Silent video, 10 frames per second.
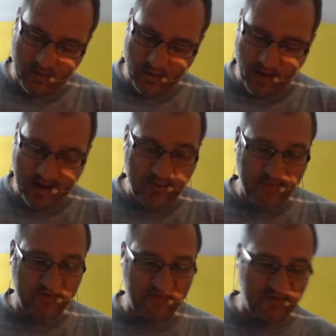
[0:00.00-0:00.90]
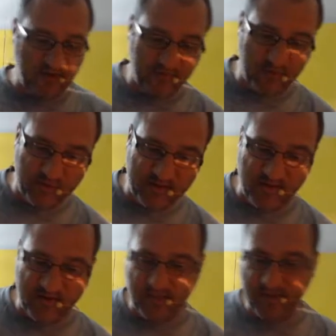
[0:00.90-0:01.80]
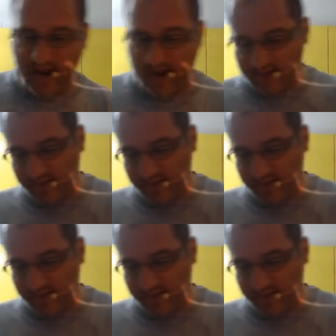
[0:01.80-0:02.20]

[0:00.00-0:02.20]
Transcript: What happens is, if you read the recipe they have